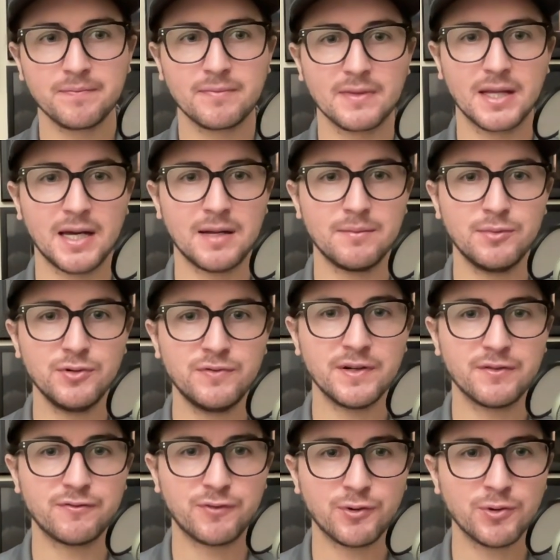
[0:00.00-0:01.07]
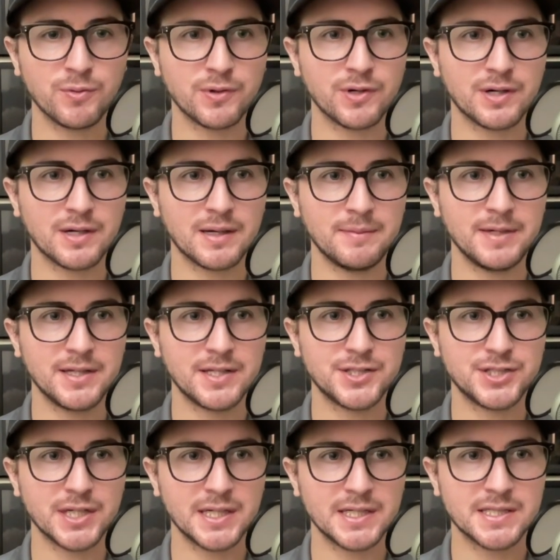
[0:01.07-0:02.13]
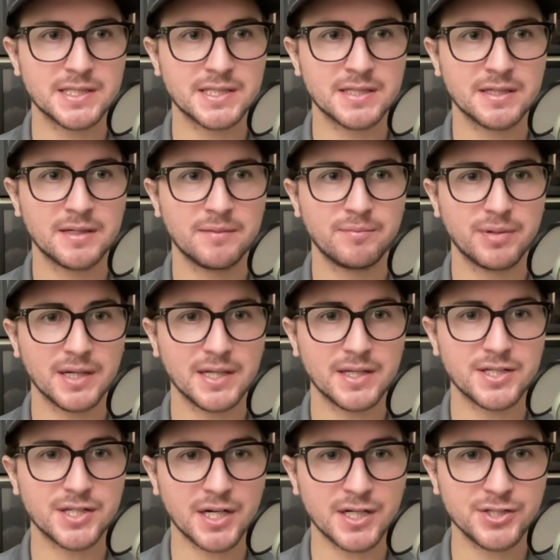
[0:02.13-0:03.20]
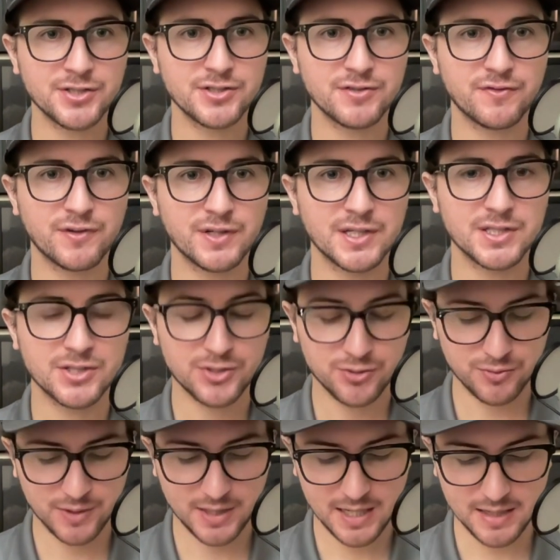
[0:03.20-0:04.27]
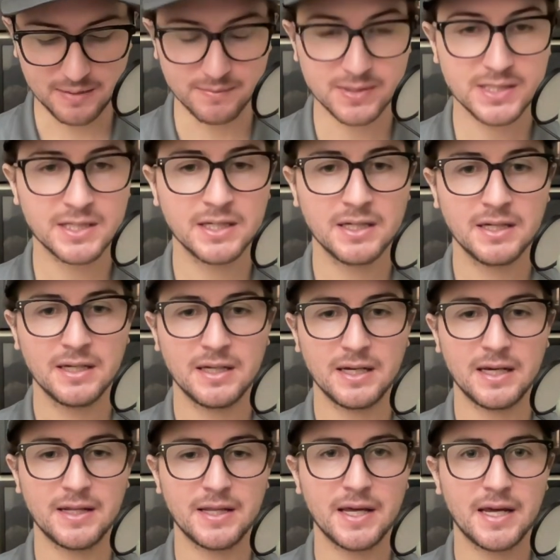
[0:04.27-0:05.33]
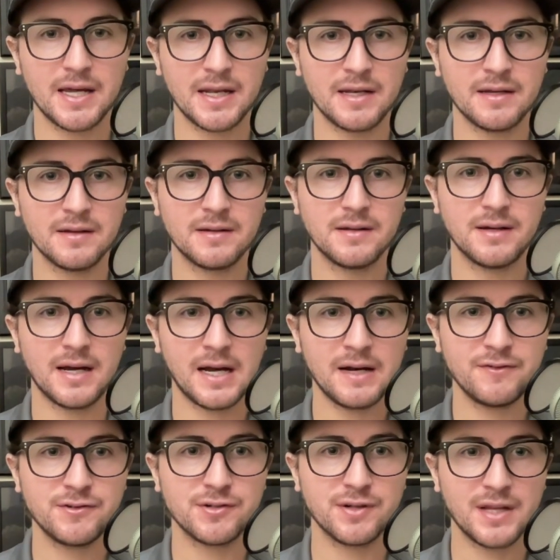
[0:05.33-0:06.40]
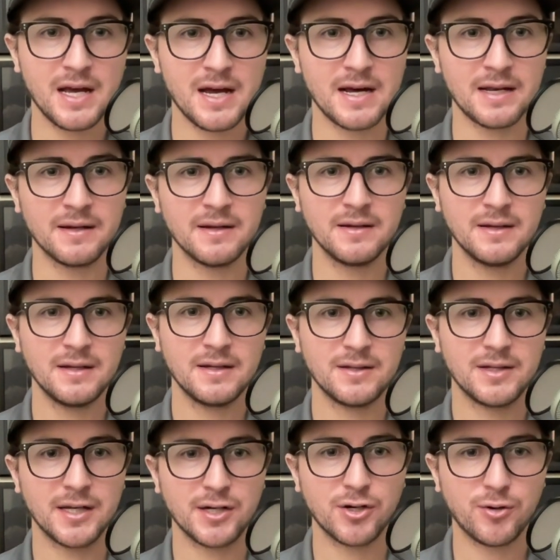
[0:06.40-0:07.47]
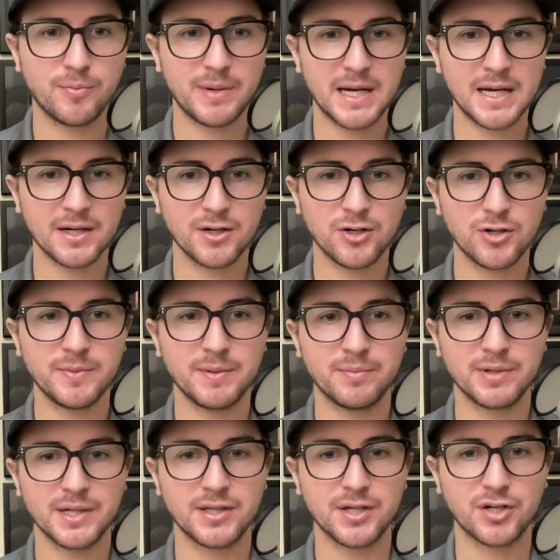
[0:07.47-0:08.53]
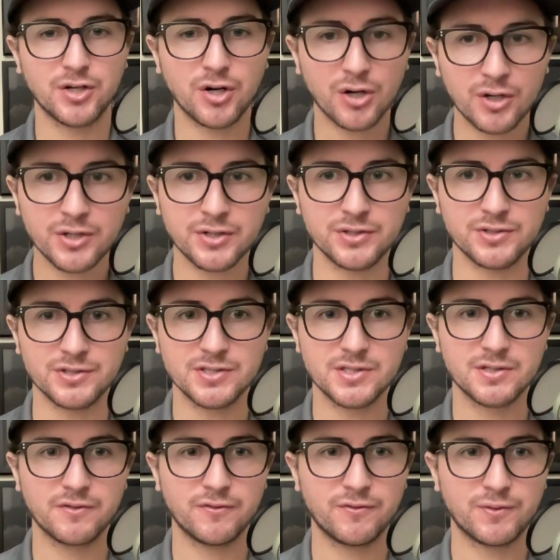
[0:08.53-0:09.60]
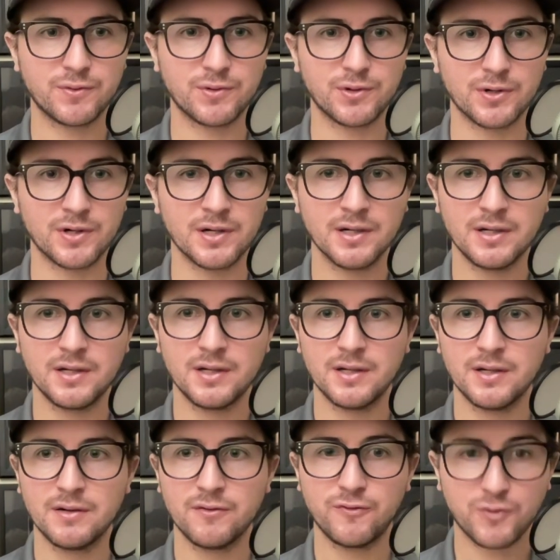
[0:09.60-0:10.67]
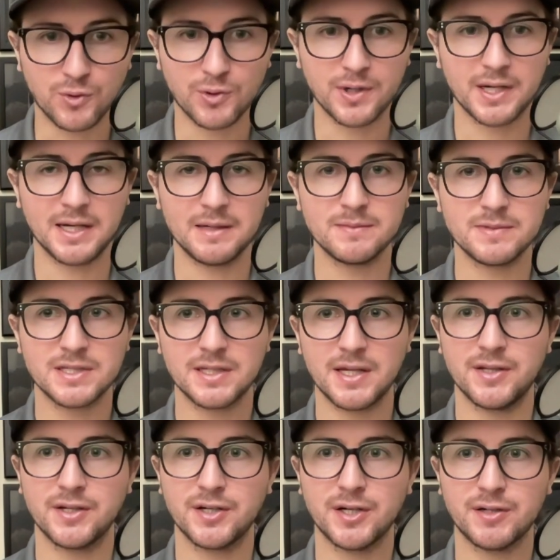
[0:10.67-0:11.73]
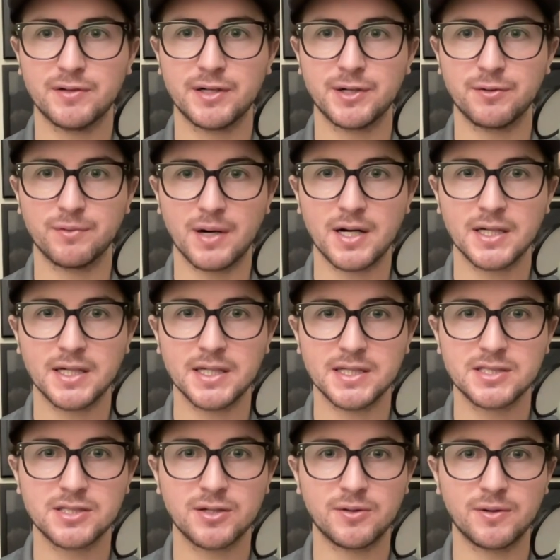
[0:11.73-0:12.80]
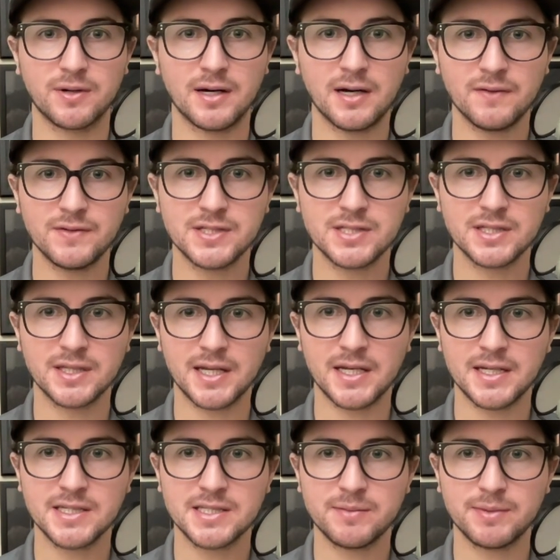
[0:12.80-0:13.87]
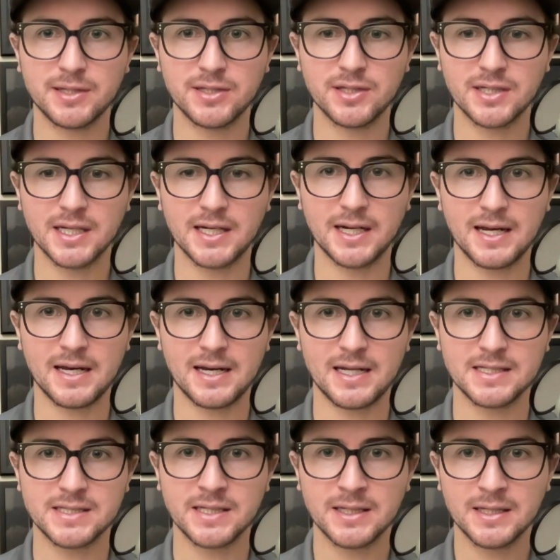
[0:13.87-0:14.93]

And moving forward, I mean, the Giants play the Dodgers for these 2 games. And then after that, they go back home and play the Cardinals for 4 games and then the Colorado Rockies. So obviously they need to be looking at